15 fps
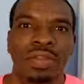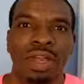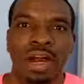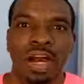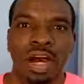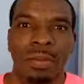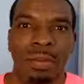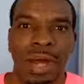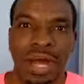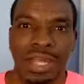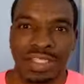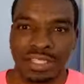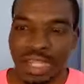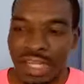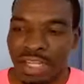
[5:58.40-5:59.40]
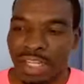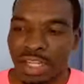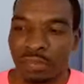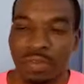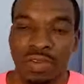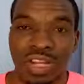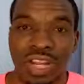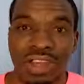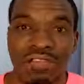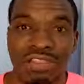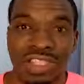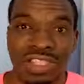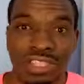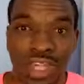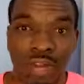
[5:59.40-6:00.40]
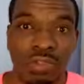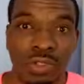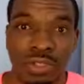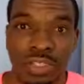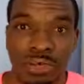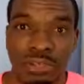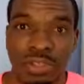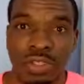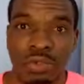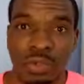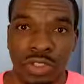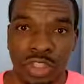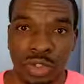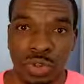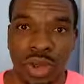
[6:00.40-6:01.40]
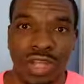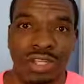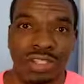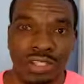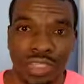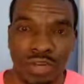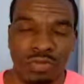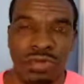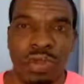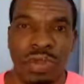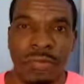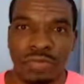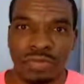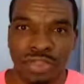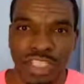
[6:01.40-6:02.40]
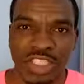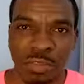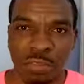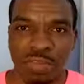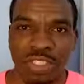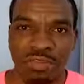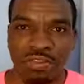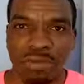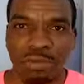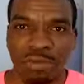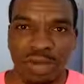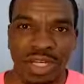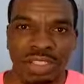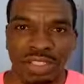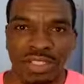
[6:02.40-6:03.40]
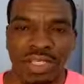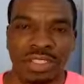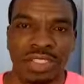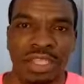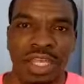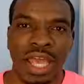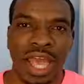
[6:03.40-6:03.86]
I let them know that I've discovered something, which is why I discovered this specific process.